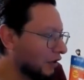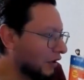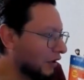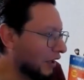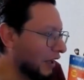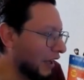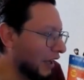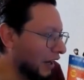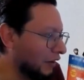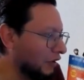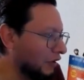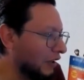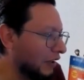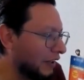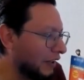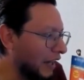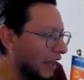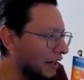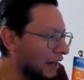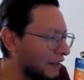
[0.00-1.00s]
Okay, error
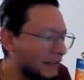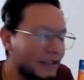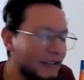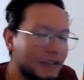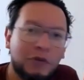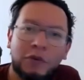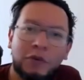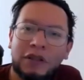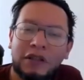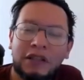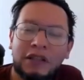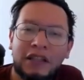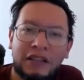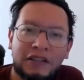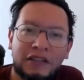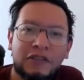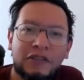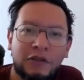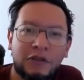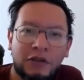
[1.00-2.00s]
analysis will
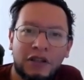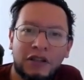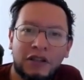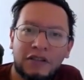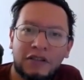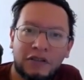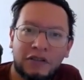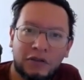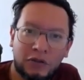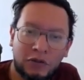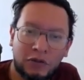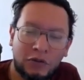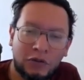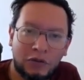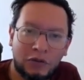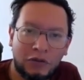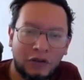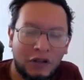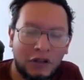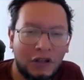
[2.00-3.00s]
lead students
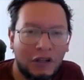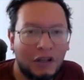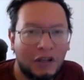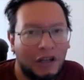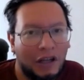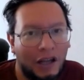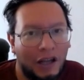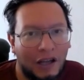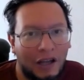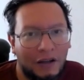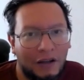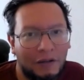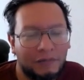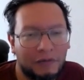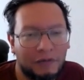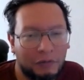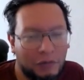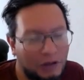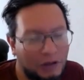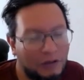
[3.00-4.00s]
to,
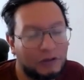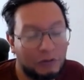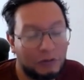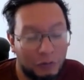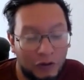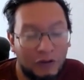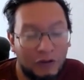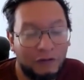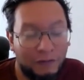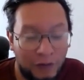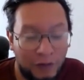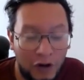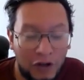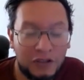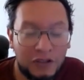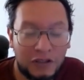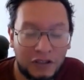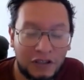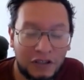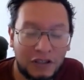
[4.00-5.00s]
will
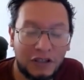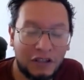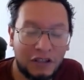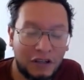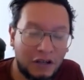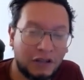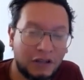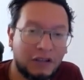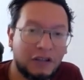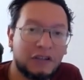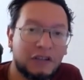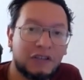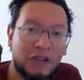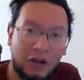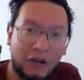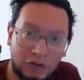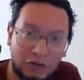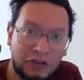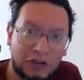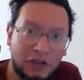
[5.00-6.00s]
foster learners'
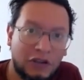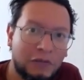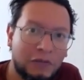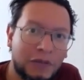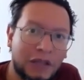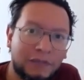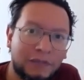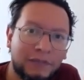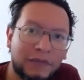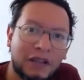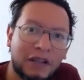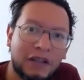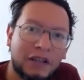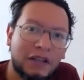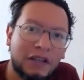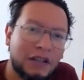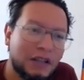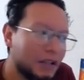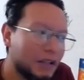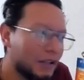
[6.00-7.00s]
autonomy.
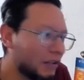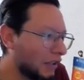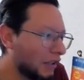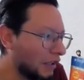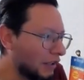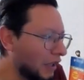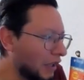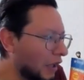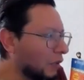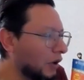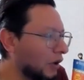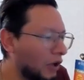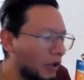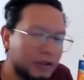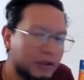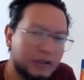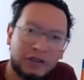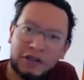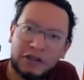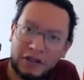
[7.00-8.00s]
Okay, they will
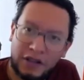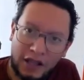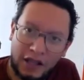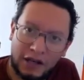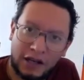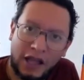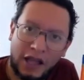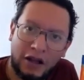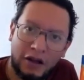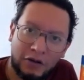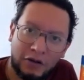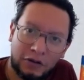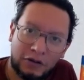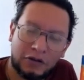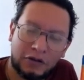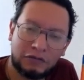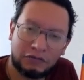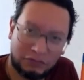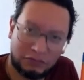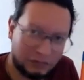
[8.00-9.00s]
understand
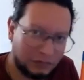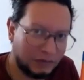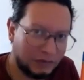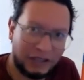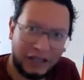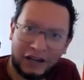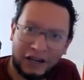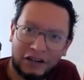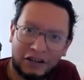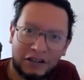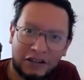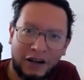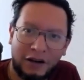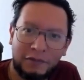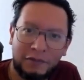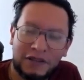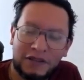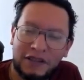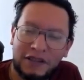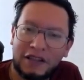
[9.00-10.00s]
how
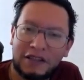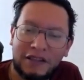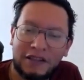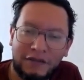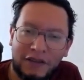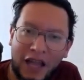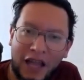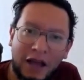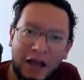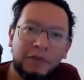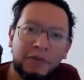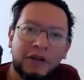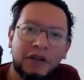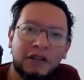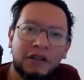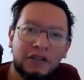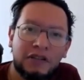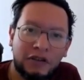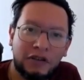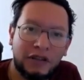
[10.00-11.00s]
their mistakes have
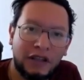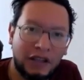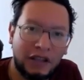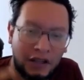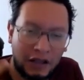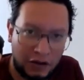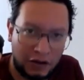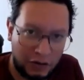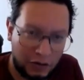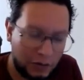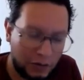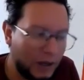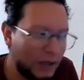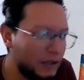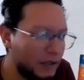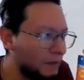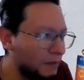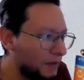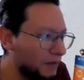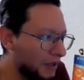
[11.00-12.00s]
happened so they can
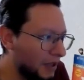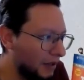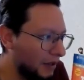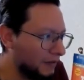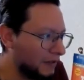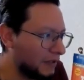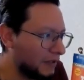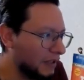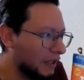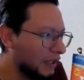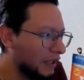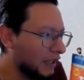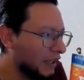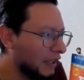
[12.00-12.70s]
correct themselves.